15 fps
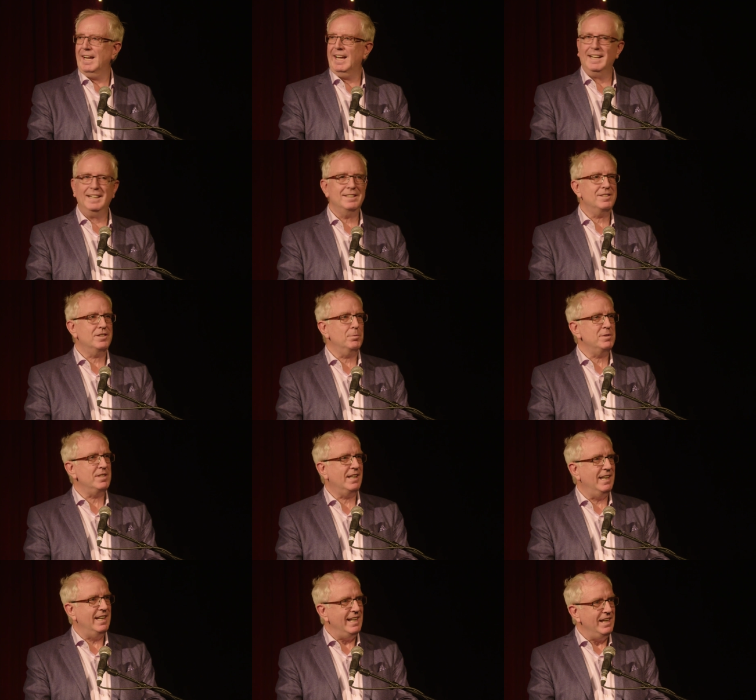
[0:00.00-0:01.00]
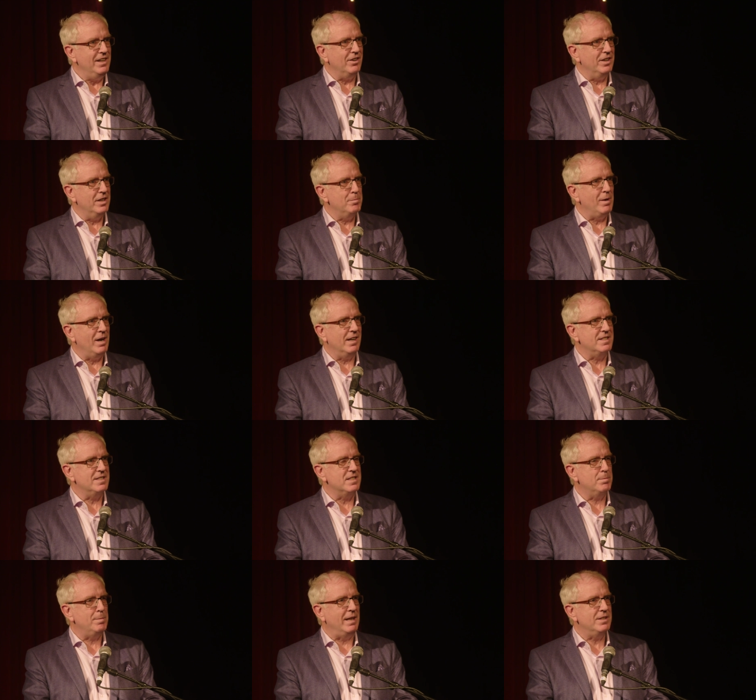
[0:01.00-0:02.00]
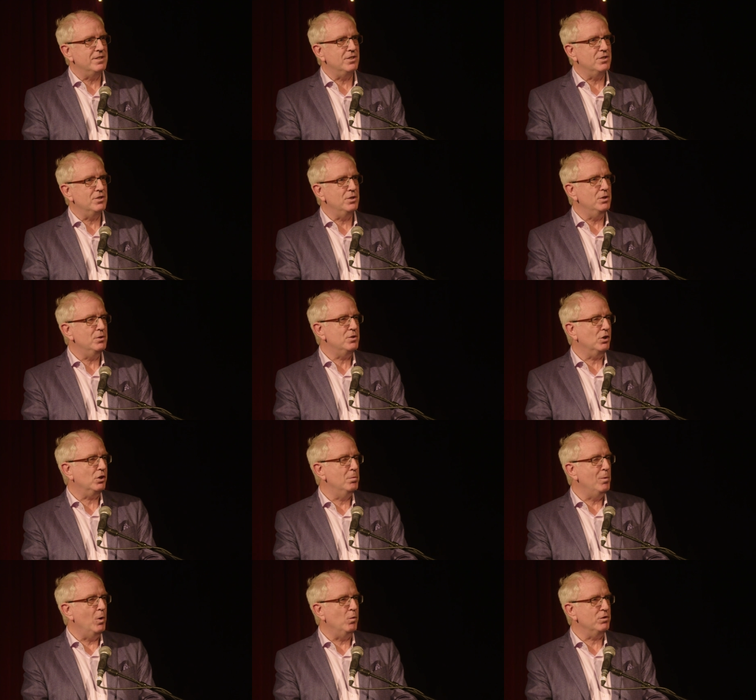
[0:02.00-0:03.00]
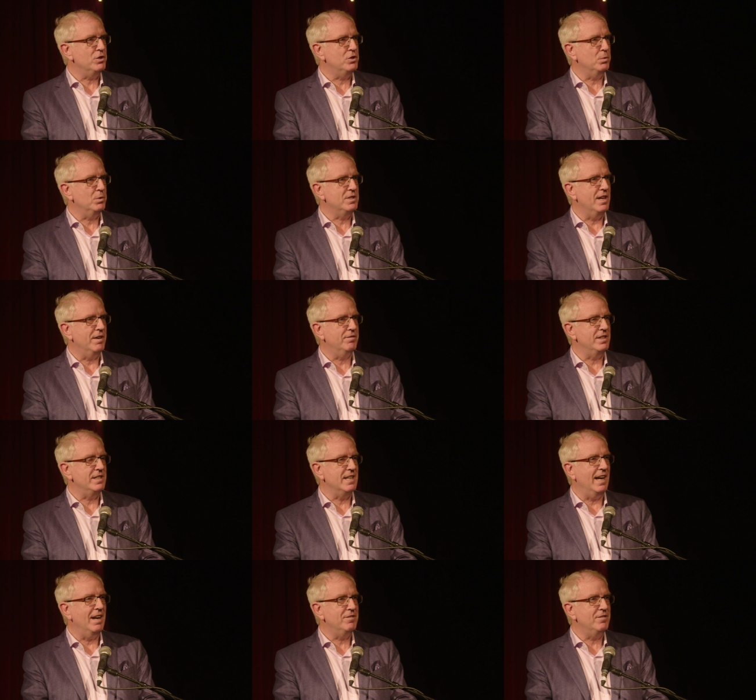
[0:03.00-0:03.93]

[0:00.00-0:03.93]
and there was a cleaner in Marks and Spencer's who used to come over to us every day,